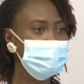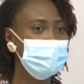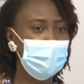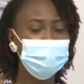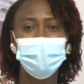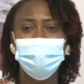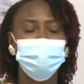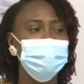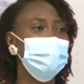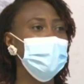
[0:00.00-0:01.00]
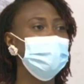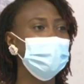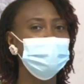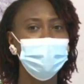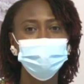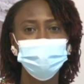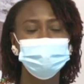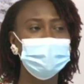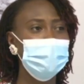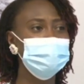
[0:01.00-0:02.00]
If the three people also
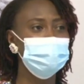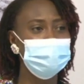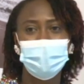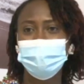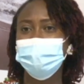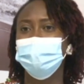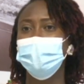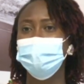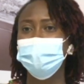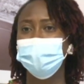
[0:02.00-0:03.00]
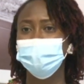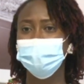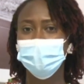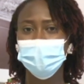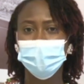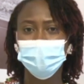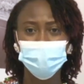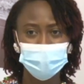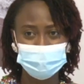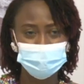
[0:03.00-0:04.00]
share it with other three people, look
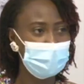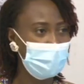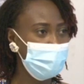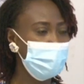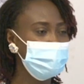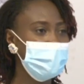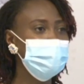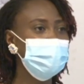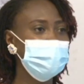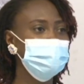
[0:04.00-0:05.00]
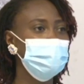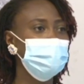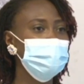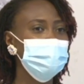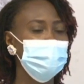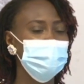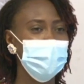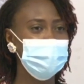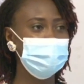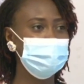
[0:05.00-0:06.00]
at how the impact we will be
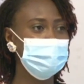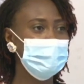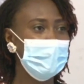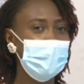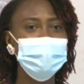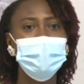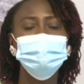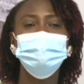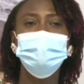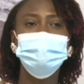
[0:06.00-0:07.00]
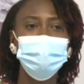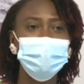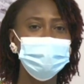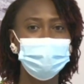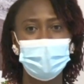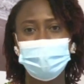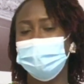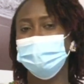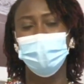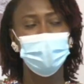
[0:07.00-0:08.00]
making. And as we are doing that,
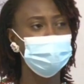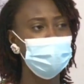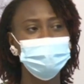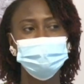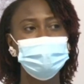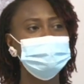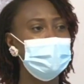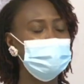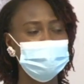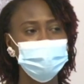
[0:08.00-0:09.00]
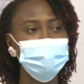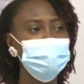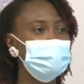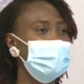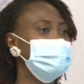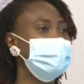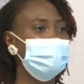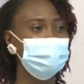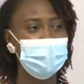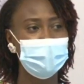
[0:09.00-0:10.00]
of course, there's SU, there's
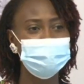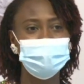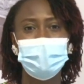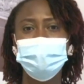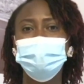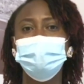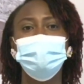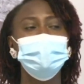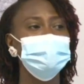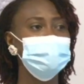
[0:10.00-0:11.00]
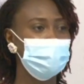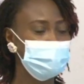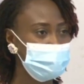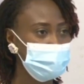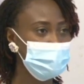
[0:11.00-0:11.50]
GAFES, and I keep giving talks.